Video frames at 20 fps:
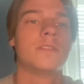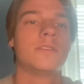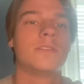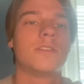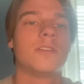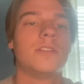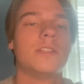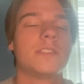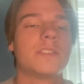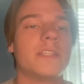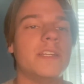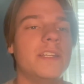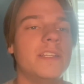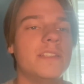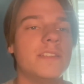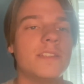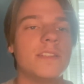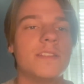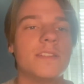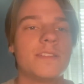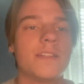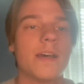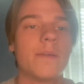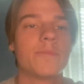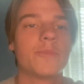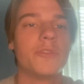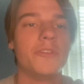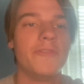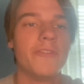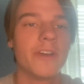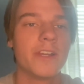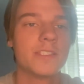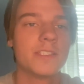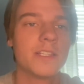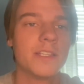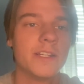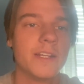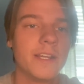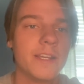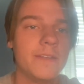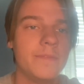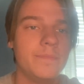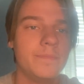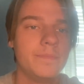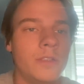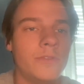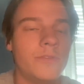So let's get into the top 3 fights of the night.